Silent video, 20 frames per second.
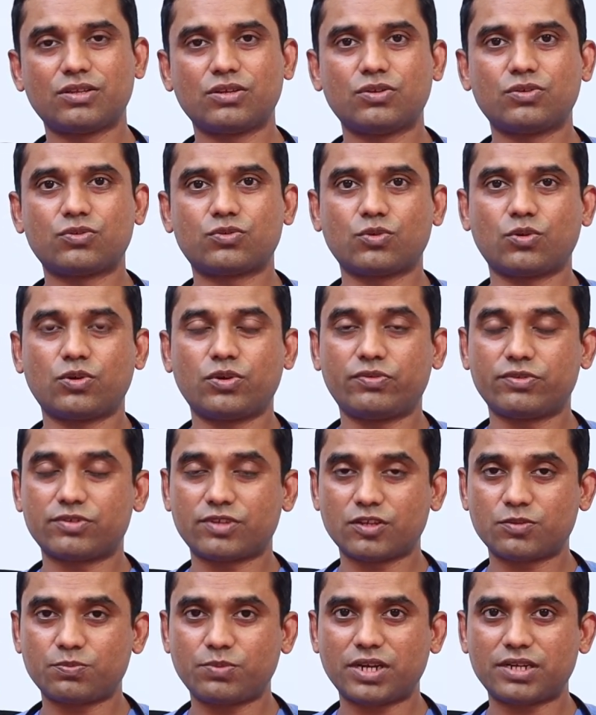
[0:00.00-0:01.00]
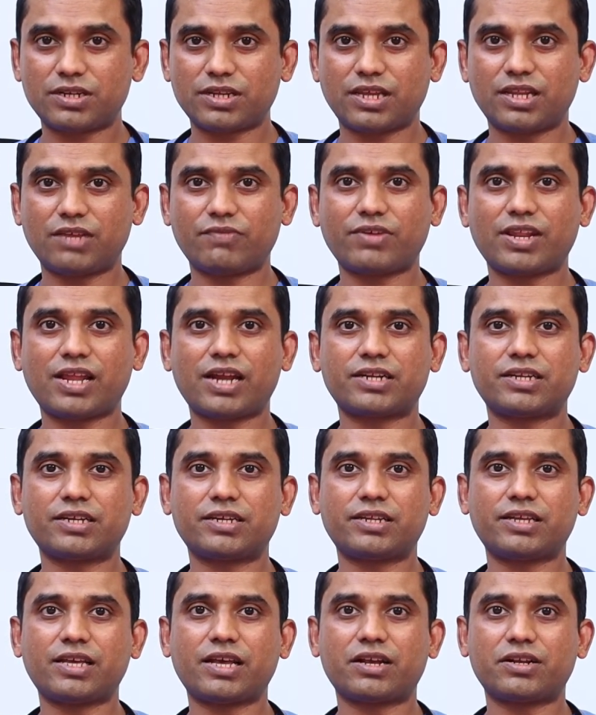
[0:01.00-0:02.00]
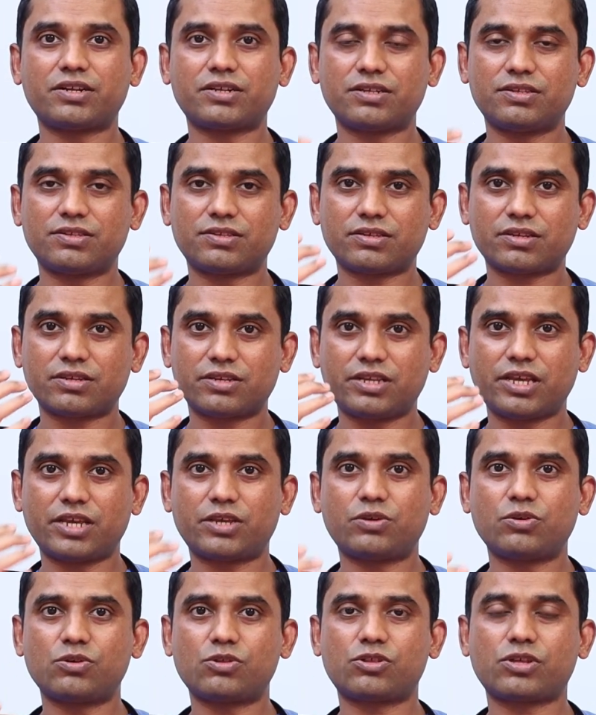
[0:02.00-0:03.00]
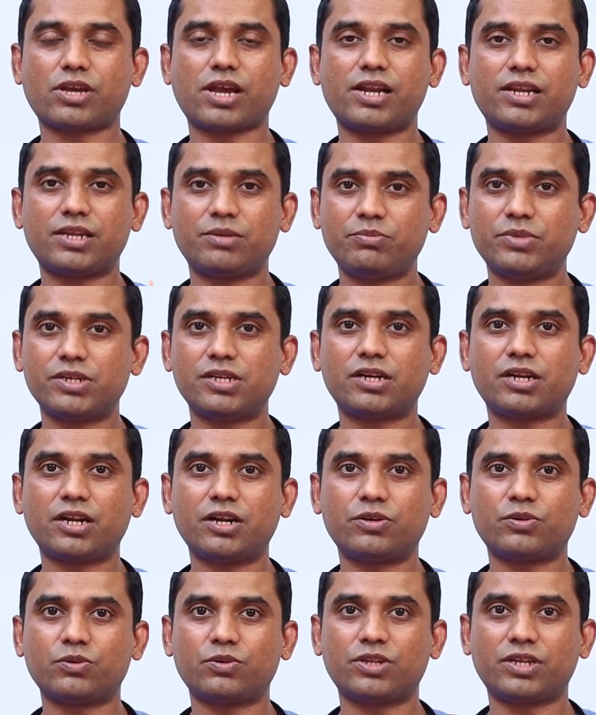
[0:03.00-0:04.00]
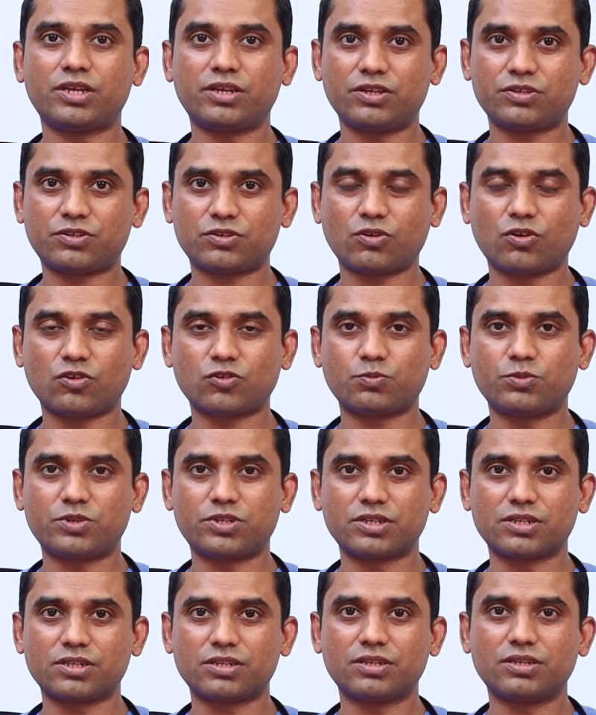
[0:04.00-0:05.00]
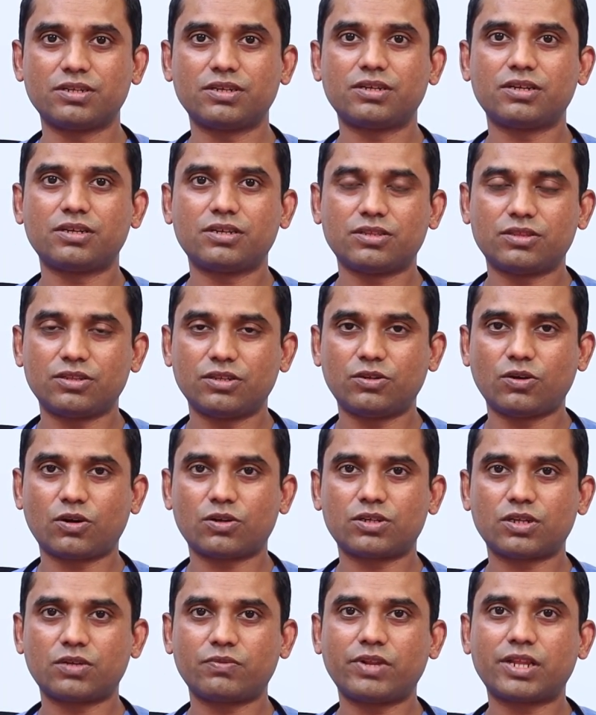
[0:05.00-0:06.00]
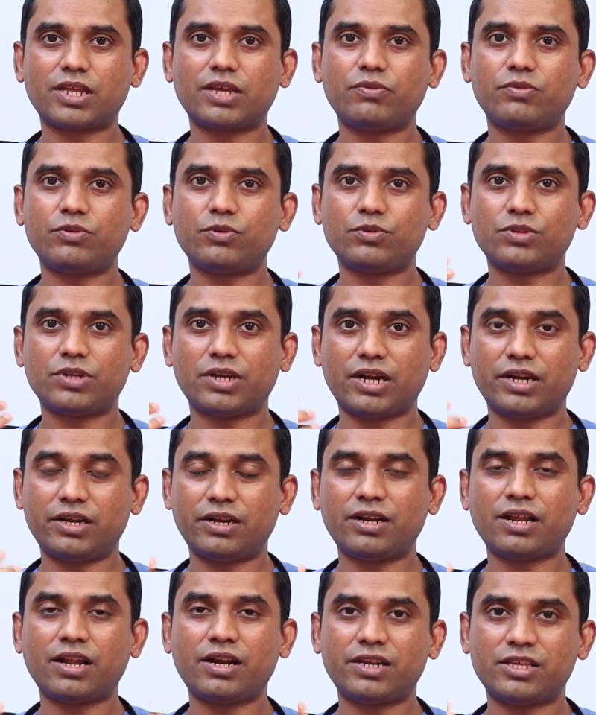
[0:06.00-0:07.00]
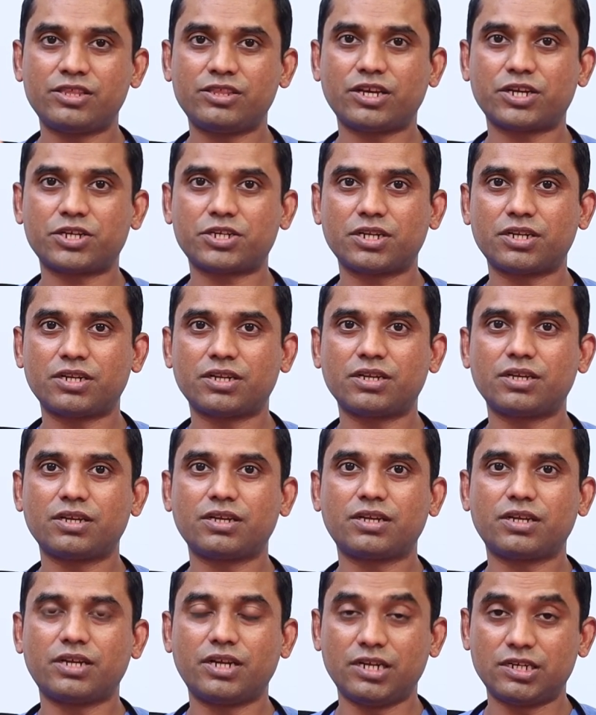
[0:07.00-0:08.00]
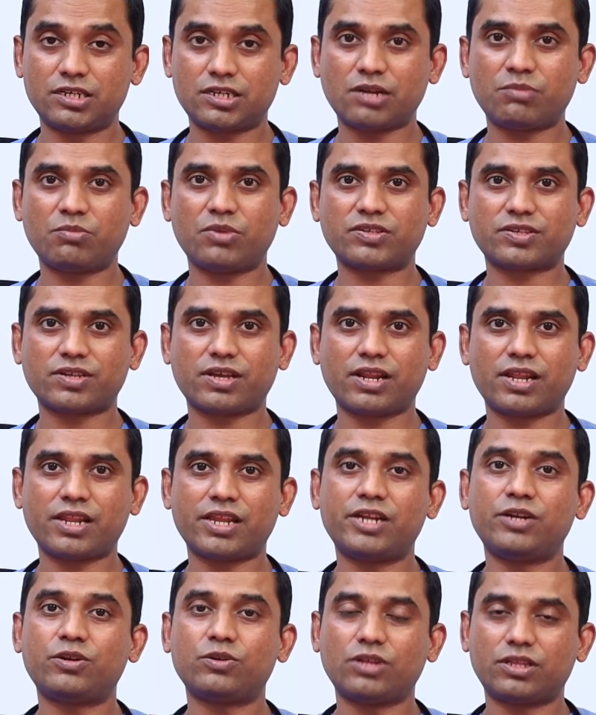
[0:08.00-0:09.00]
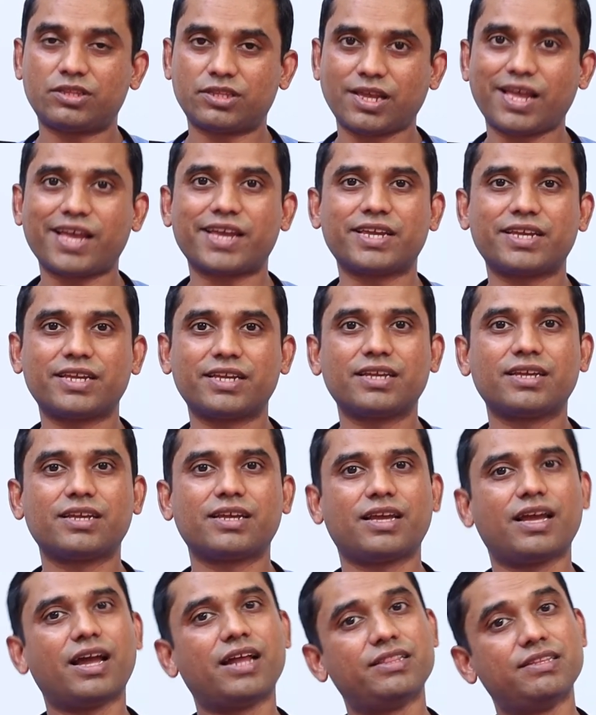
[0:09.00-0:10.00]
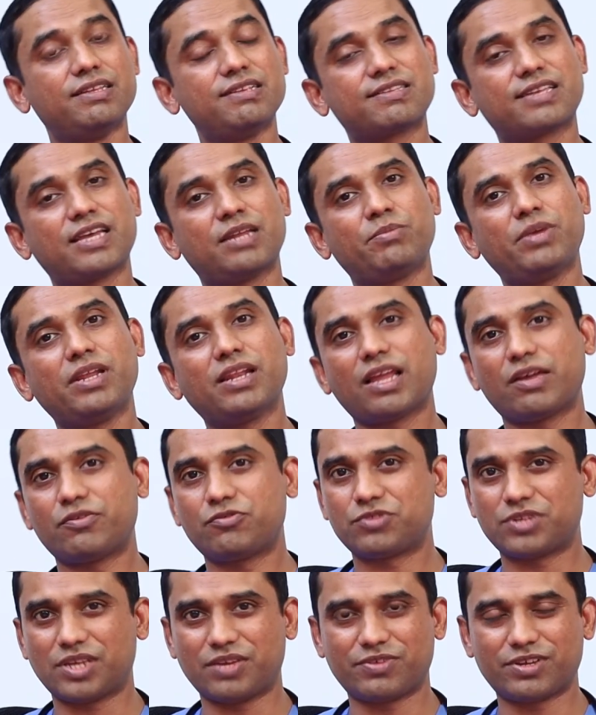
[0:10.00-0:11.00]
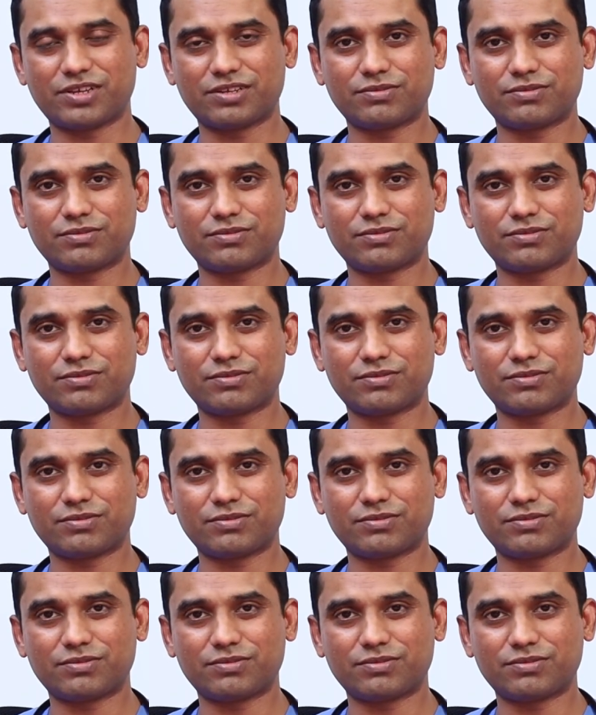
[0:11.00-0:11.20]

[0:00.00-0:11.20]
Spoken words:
So if you suspect anaphylactic reactions, take your child immediately to your nearest hospital. The doctor will give you the adrenaline injection intramuscularly into the thigh, and this can be life-saving.